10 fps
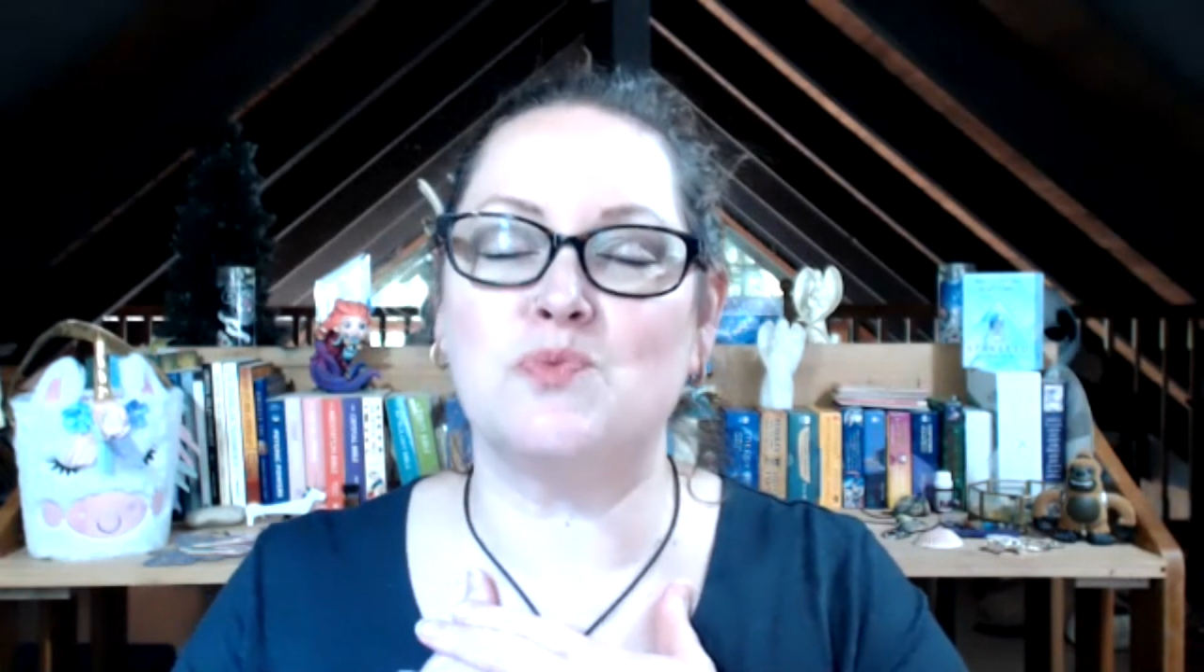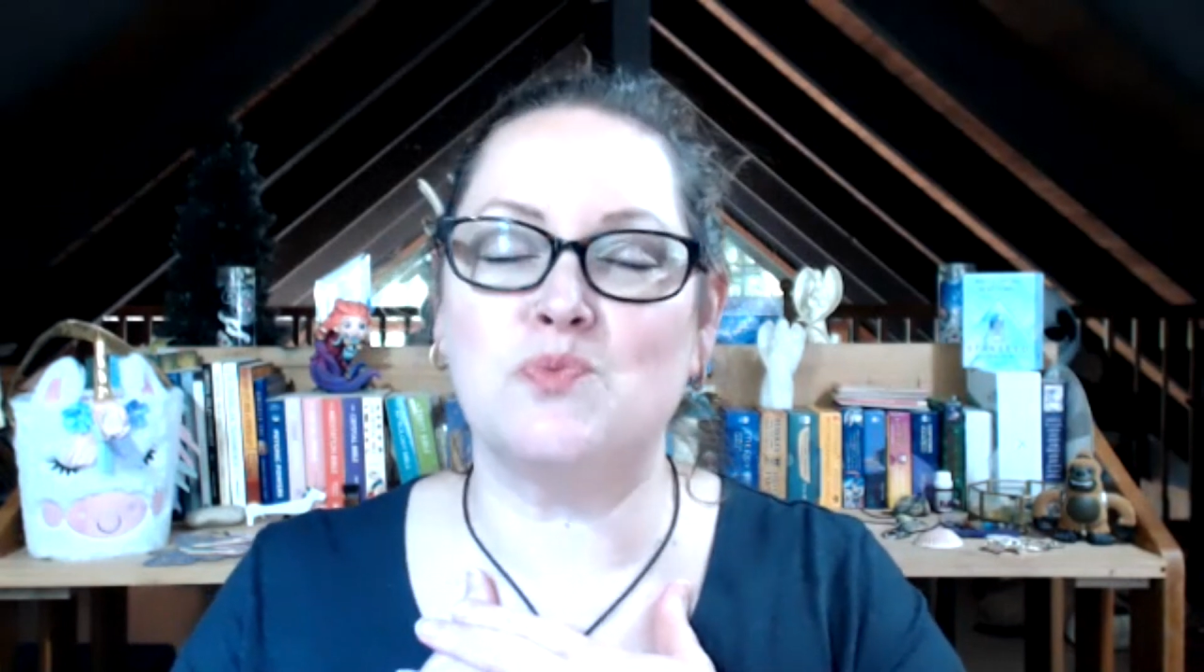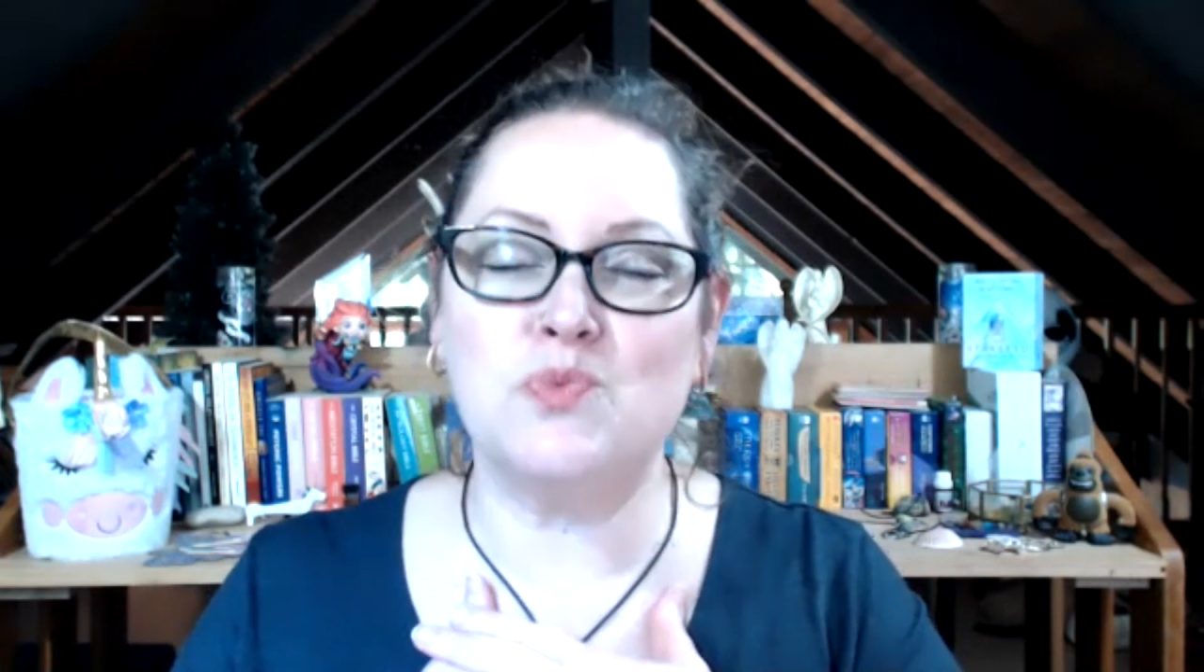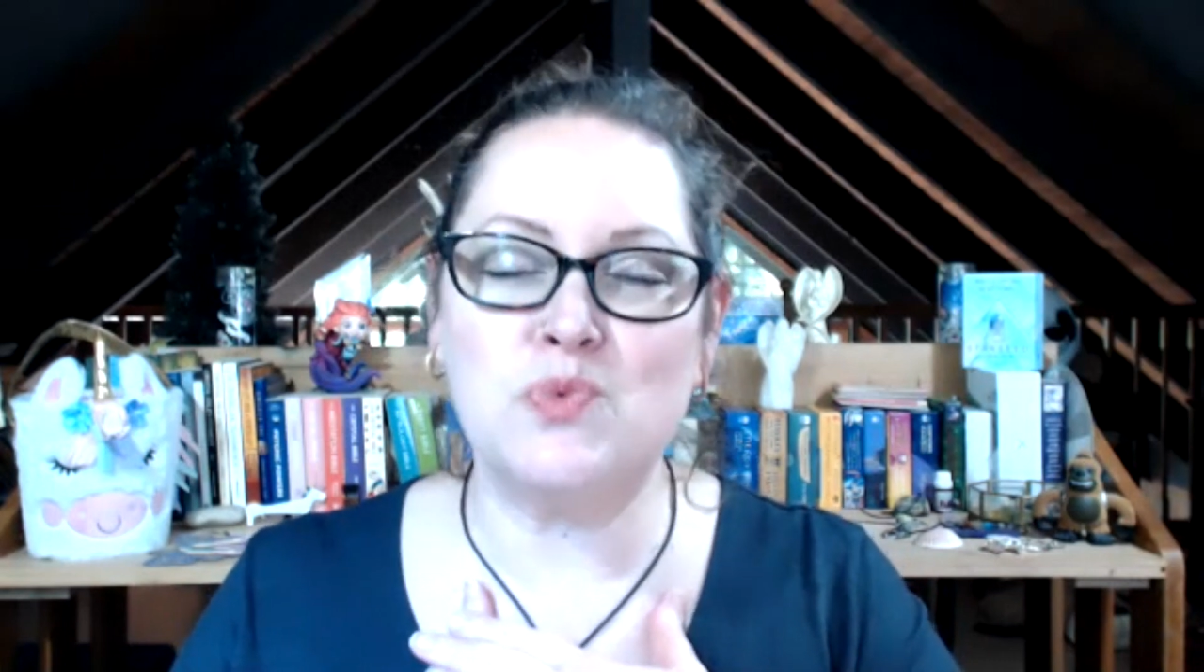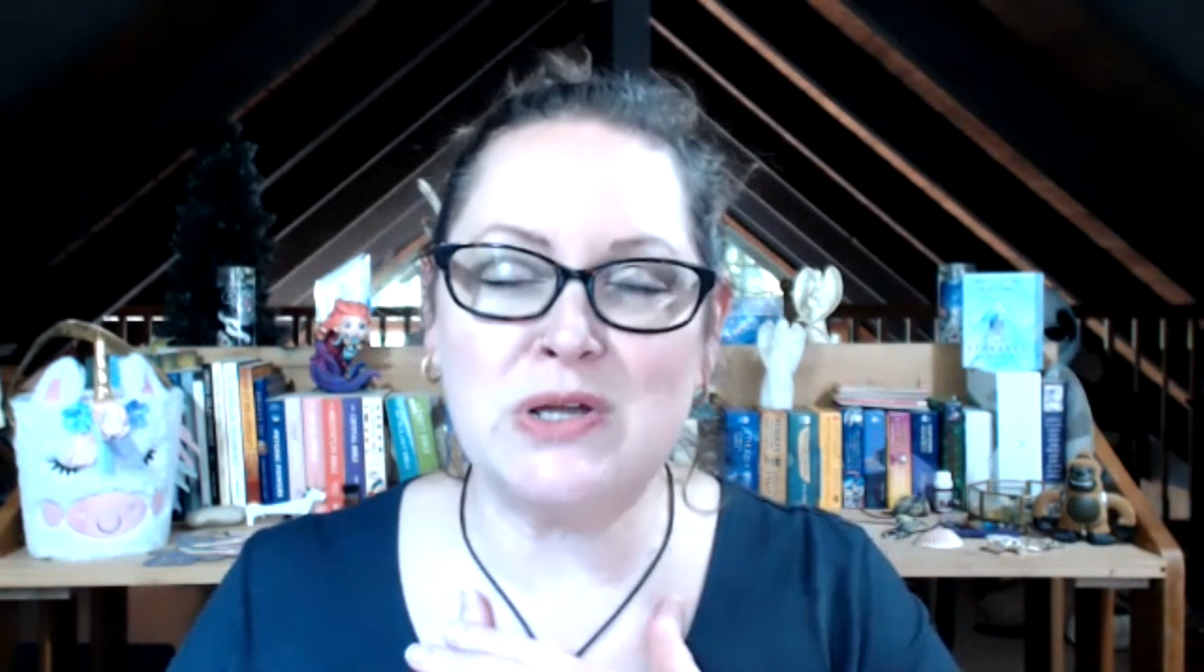
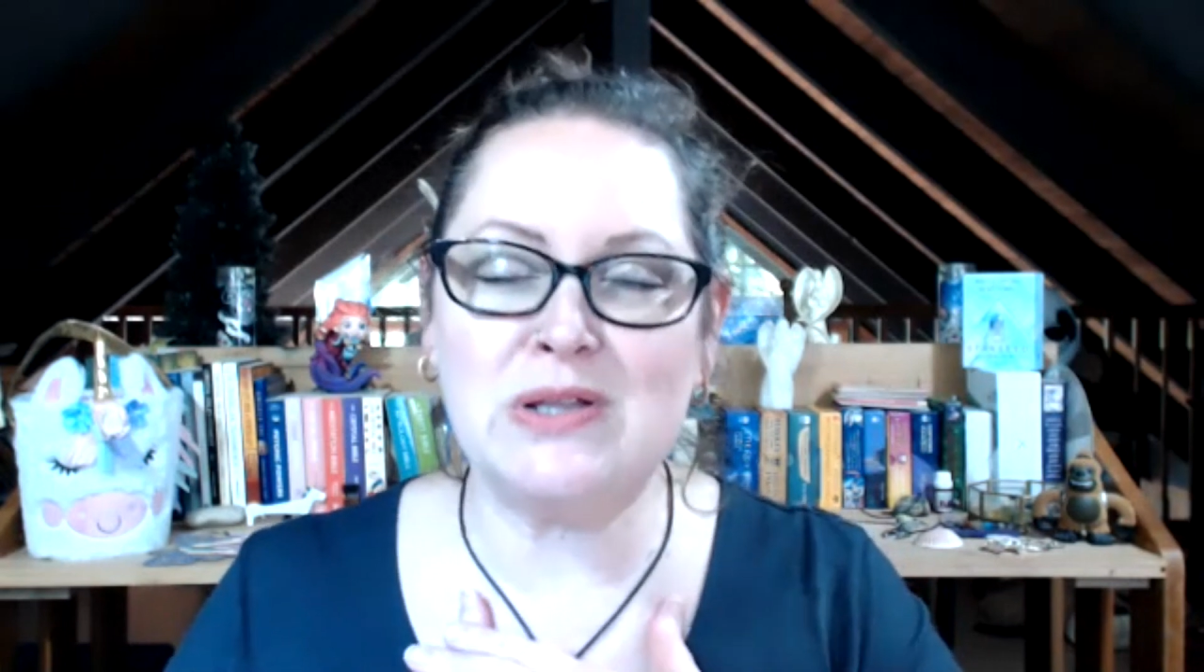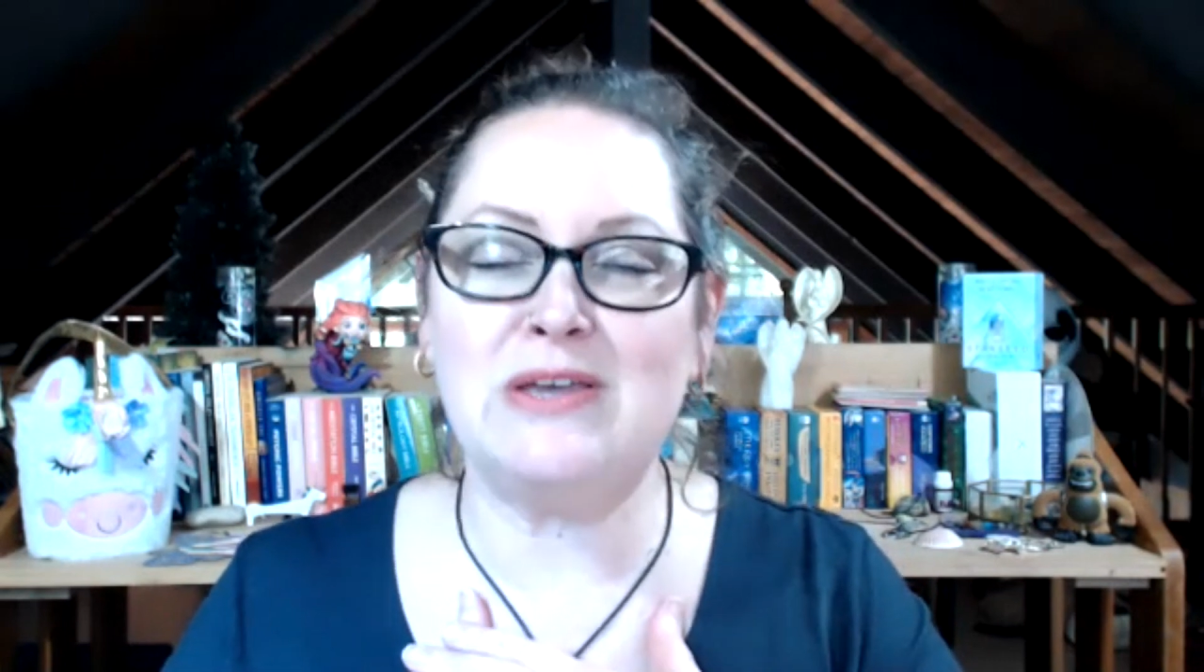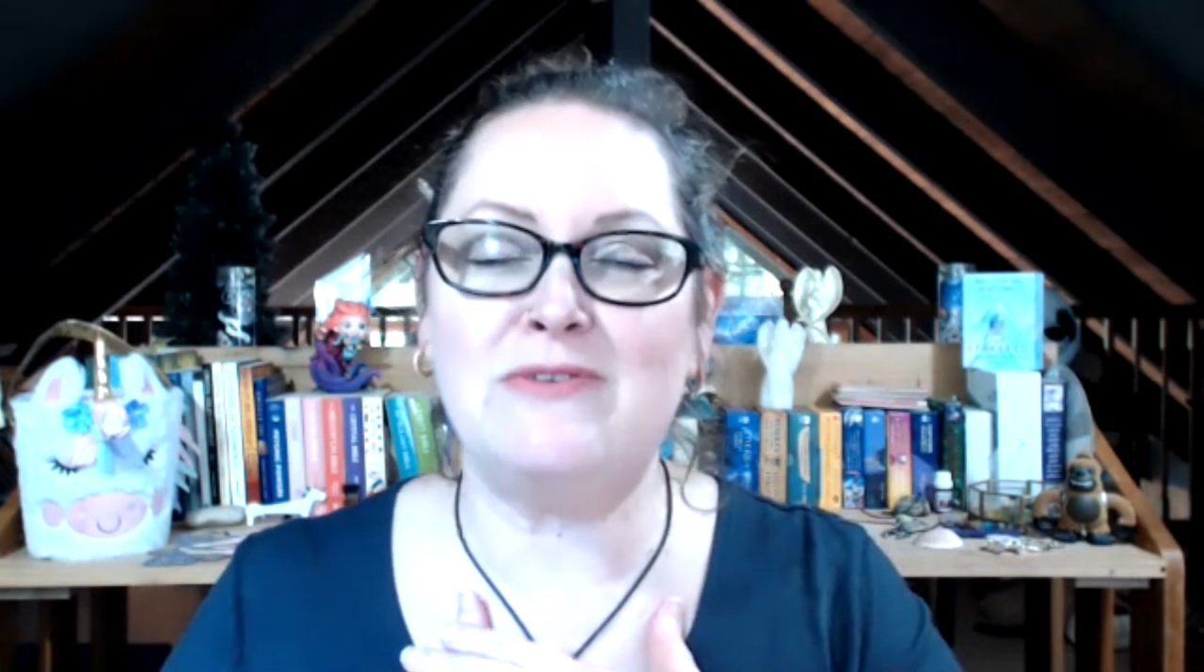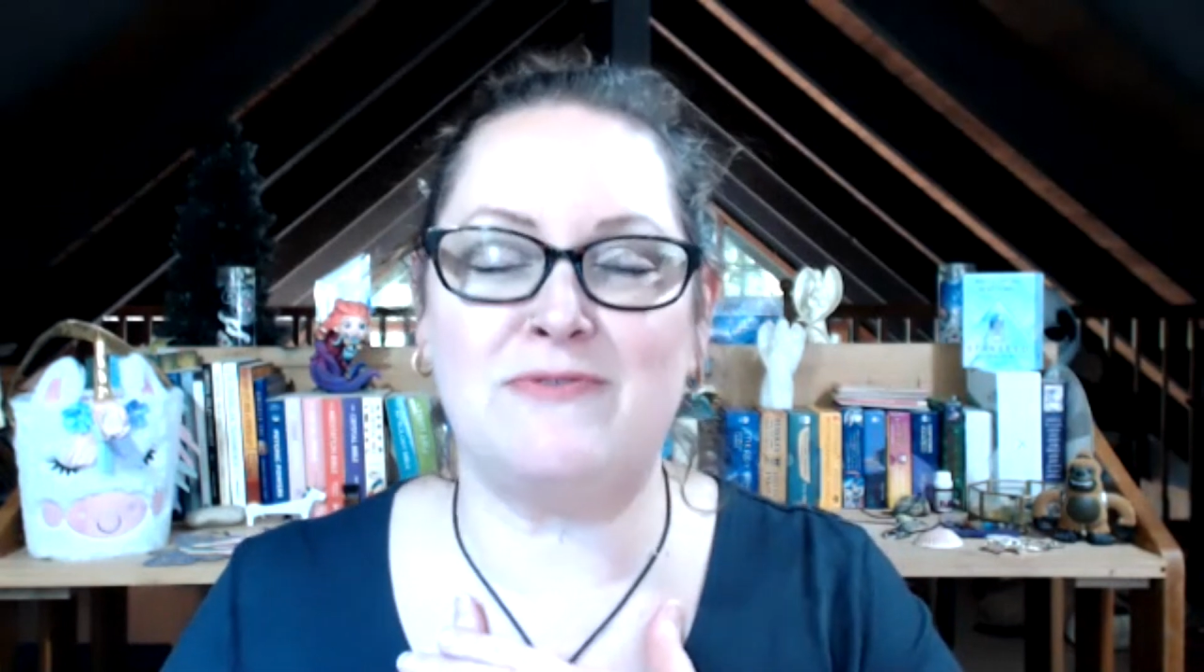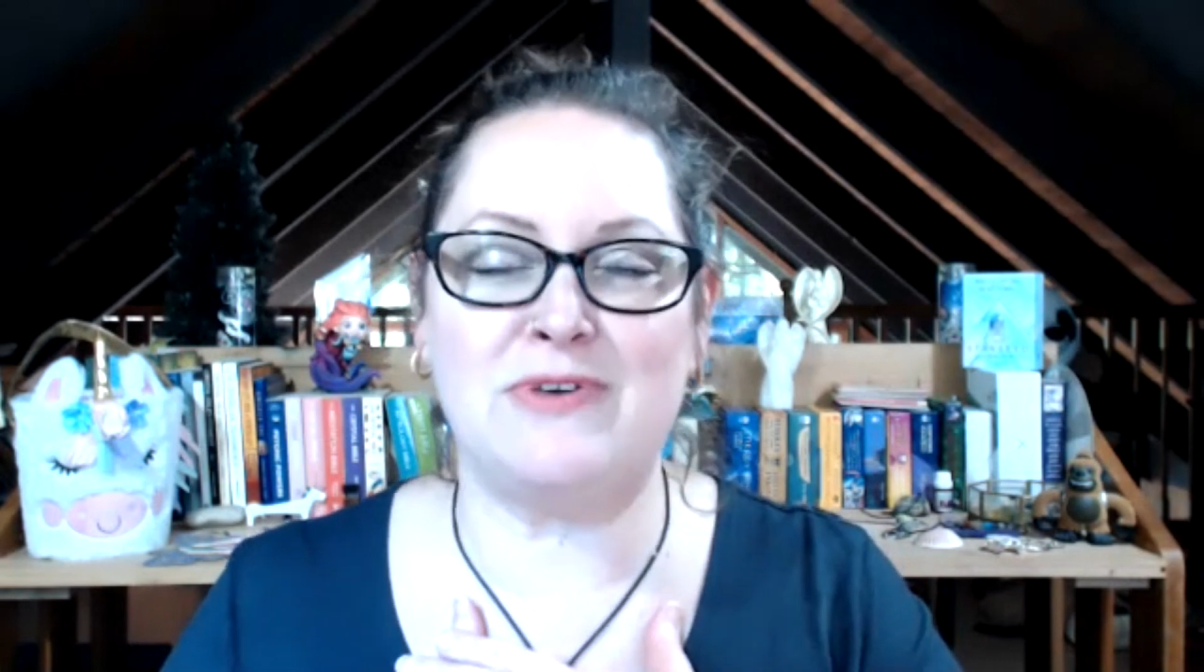really